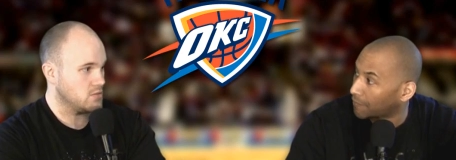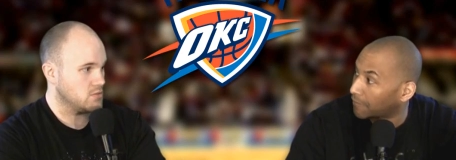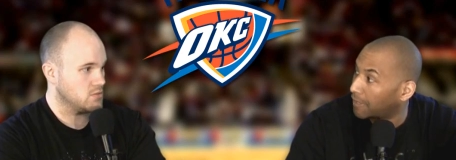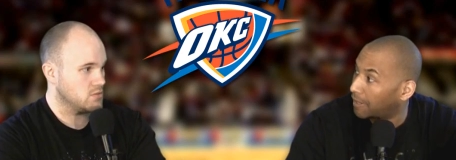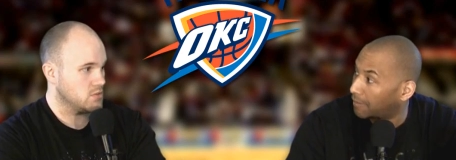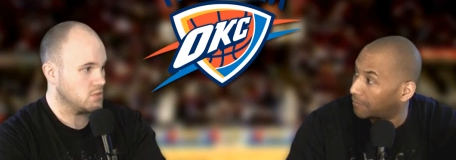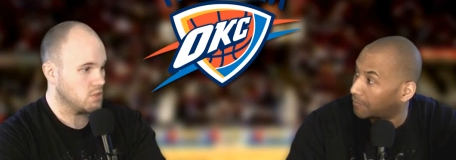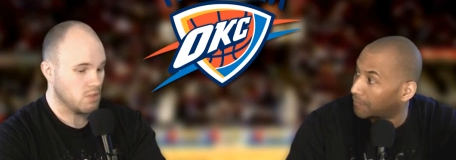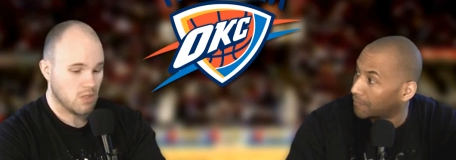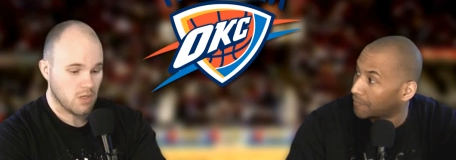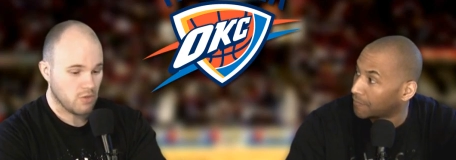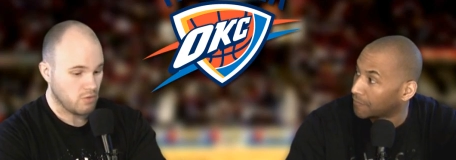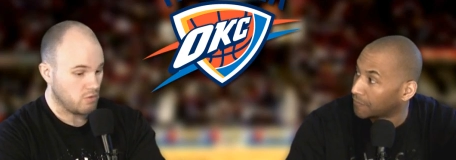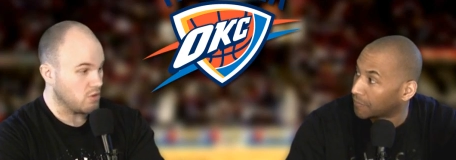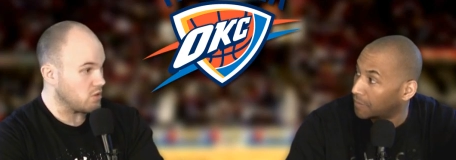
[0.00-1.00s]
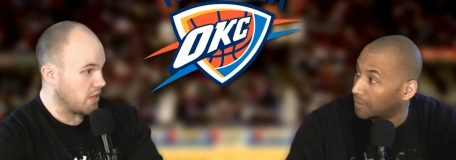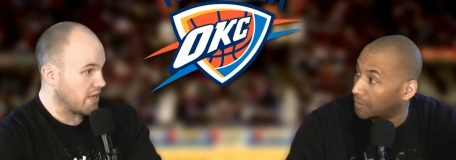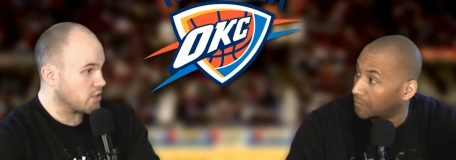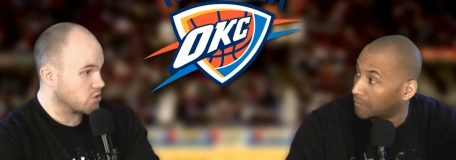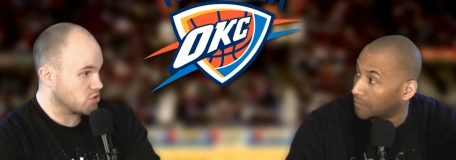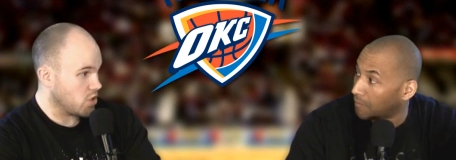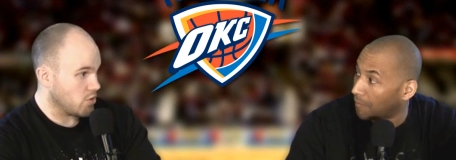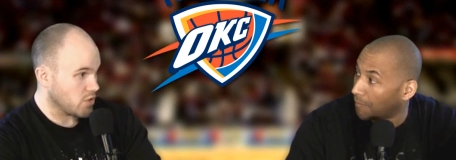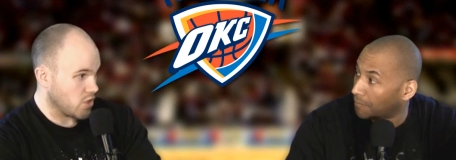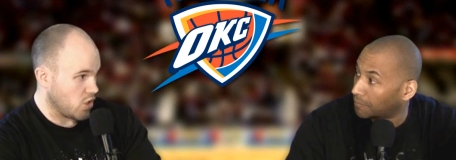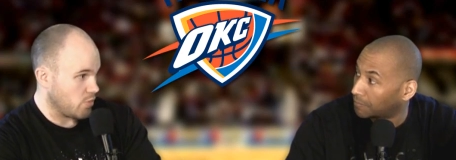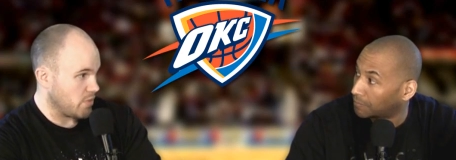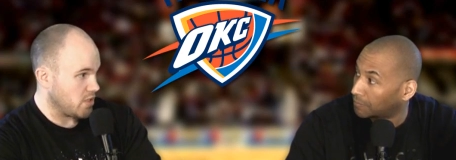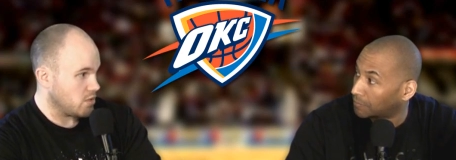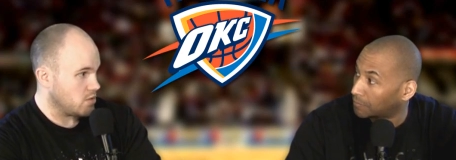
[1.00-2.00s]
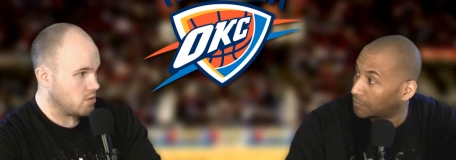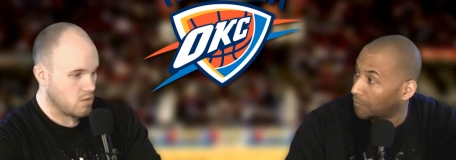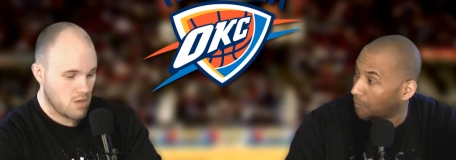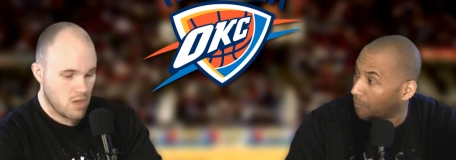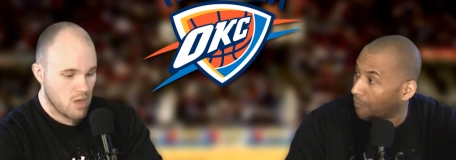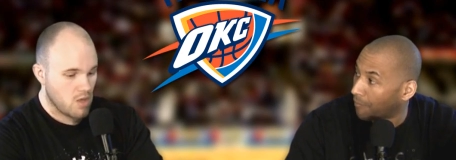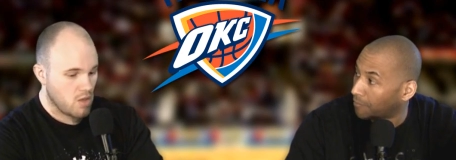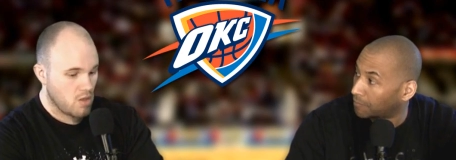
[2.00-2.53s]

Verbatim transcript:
Speaker 1: Yeah, the Lakers go to Kobe. Mm-hmm.